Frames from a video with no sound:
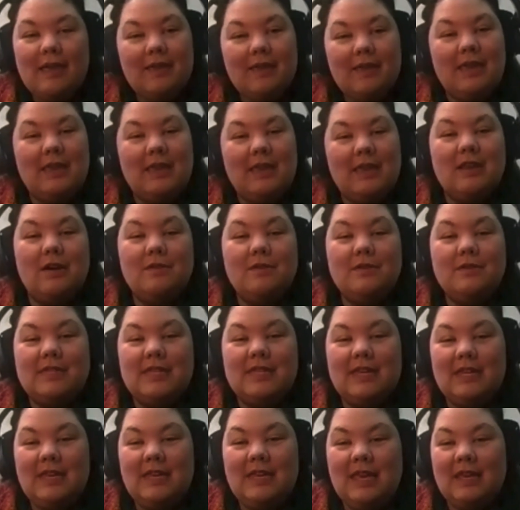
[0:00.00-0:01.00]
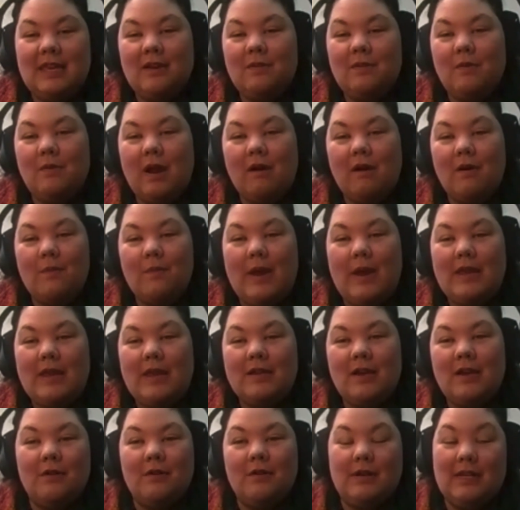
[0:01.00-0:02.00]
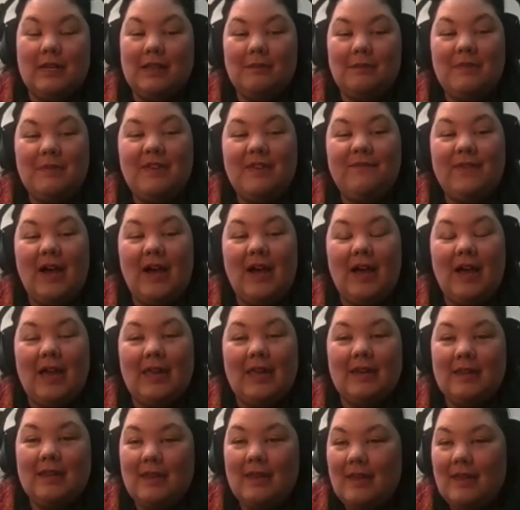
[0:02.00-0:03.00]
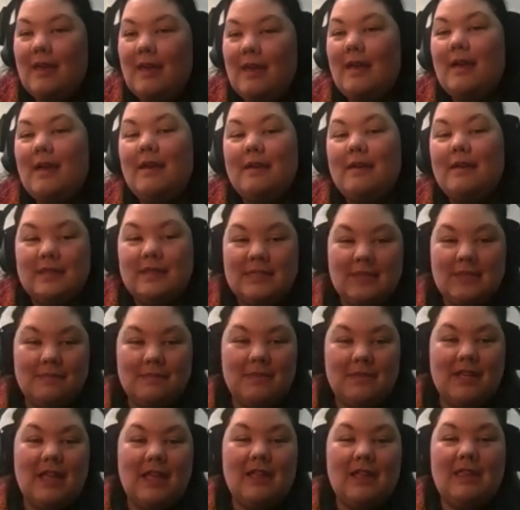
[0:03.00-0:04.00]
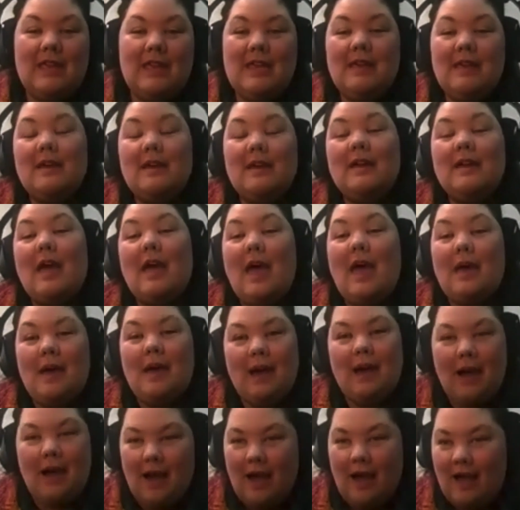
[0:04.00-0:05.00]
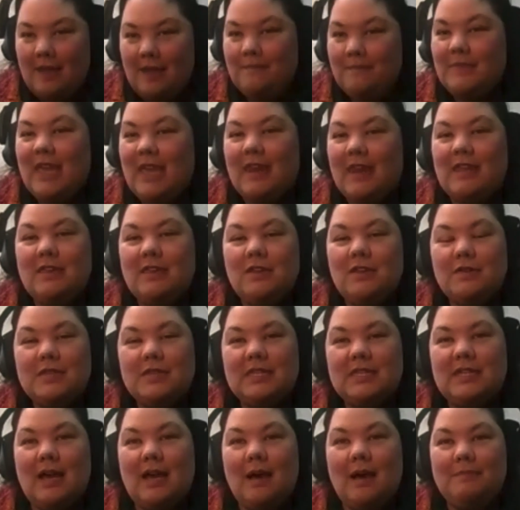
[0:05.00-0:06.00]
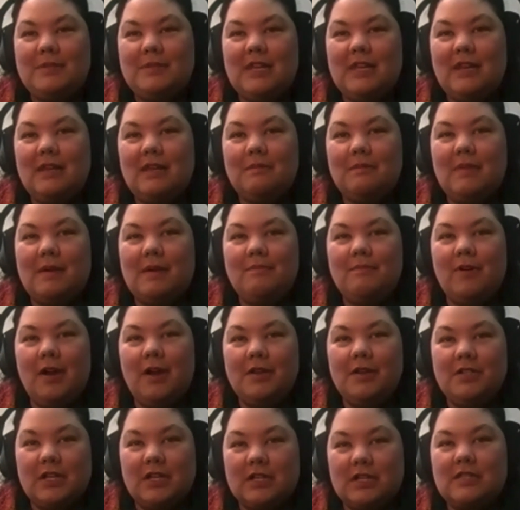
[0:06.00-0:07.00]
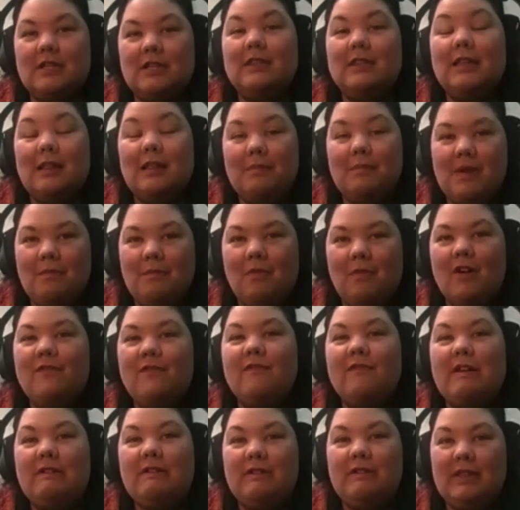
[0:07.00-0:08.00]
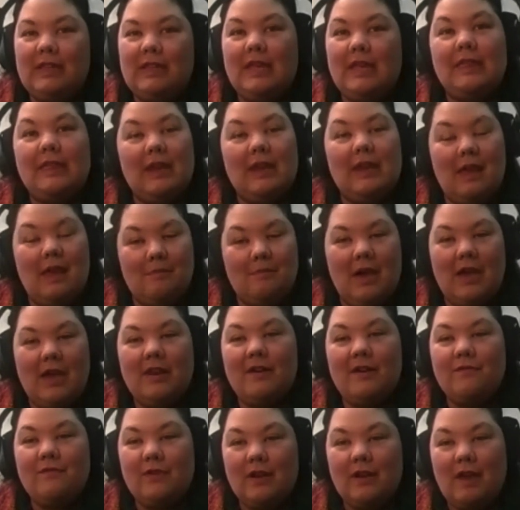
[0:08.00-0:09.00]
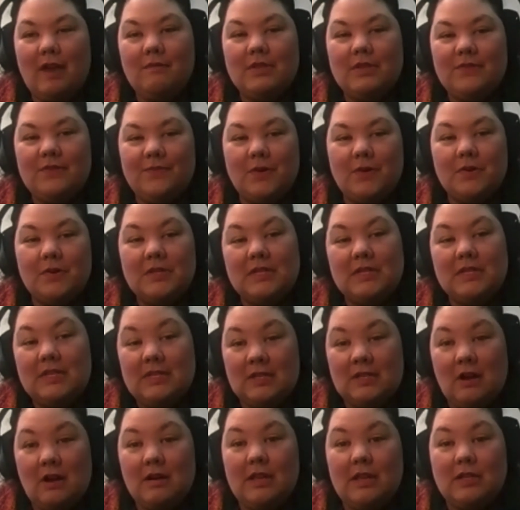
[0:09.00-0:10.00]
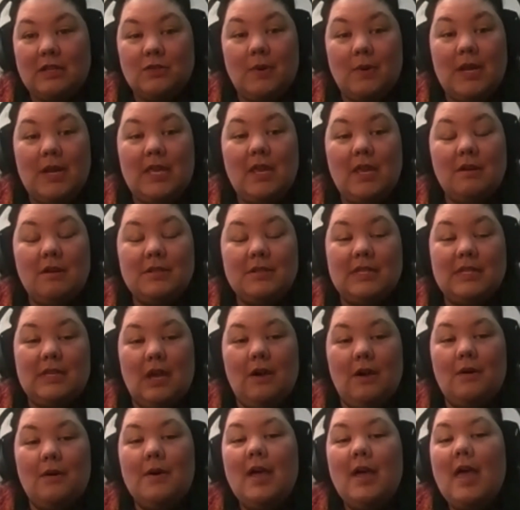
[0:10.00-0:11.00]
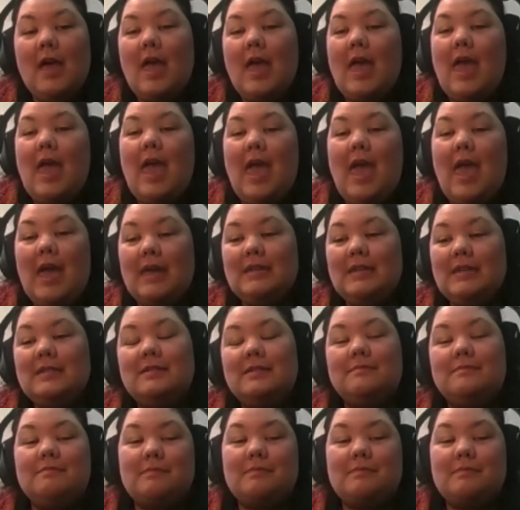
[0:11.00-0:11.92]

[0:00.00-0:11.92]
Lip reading: He knows that he can wear a raincoat and it'll be fine. Similarly, I'm getting used to updating my projects a little bit more frequently than I might have when I was first starting 20 years ago. And